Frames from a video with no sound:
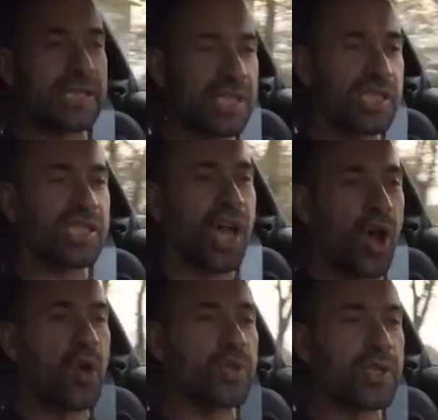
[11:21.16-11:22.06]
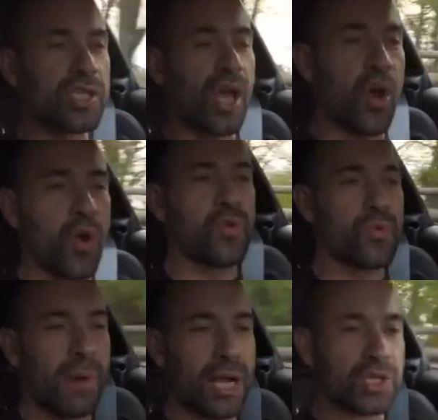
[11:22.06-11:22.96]
is so
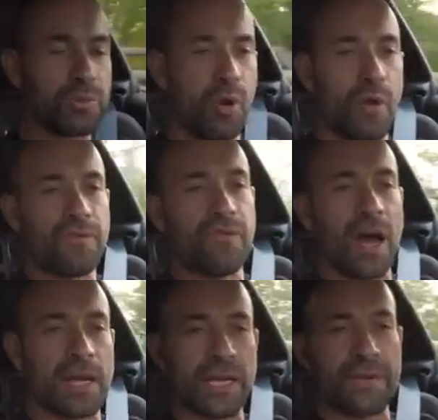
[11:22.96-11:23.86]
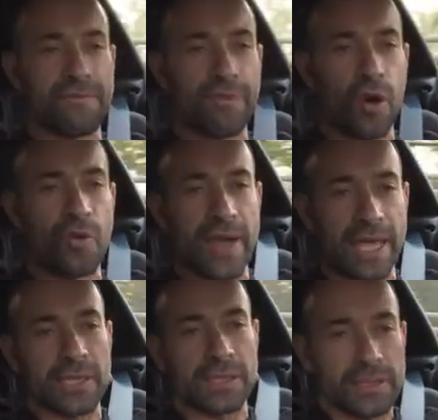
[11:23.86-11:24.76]
much more fun and
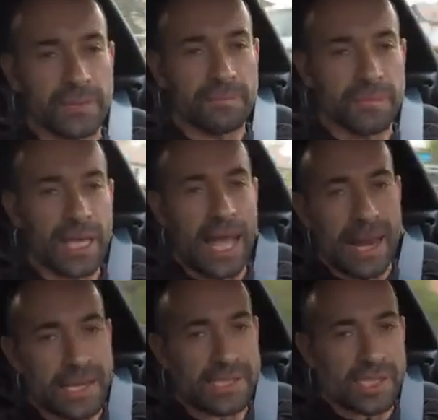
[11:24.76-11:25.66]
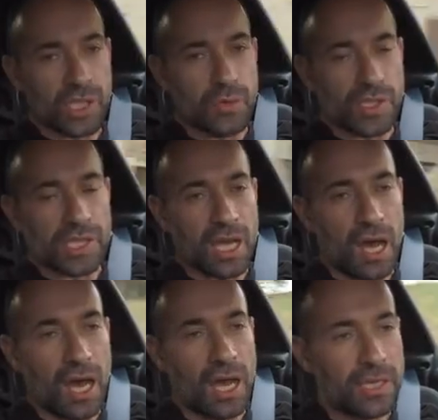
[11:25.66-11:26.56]
involving and suits the
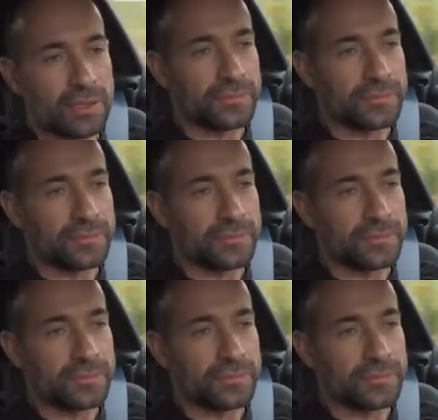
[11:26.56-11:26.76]
car.